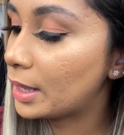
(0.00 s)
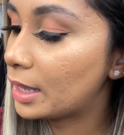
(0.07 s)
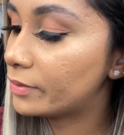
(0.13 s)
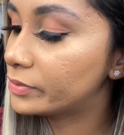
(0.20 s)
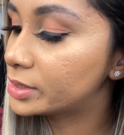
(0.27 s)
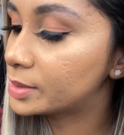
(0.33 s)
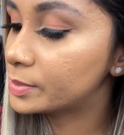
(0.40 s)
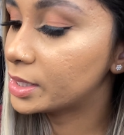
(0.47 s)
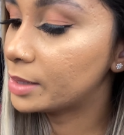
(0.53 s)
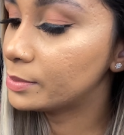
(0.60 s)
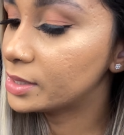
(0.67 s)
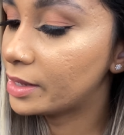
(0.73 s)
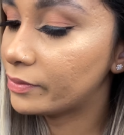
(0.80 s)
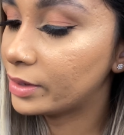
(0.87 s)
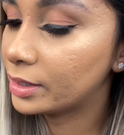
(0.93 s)
sometimes
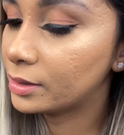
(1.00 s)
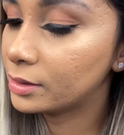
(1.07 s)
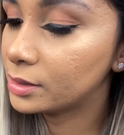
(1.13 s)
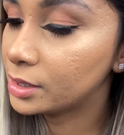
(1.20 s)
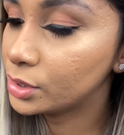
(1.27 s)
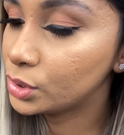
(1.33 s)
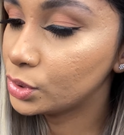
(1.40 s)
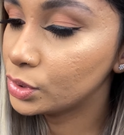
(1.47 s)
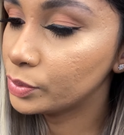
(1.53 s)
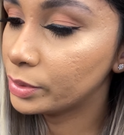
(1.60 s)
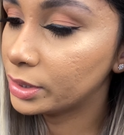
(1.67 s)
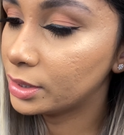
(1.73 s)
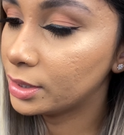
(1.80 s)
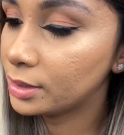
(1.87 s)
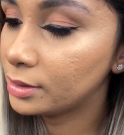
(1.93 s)
have like issues
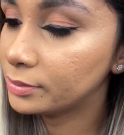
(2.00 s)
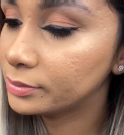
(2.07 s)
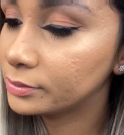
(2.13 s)
with it.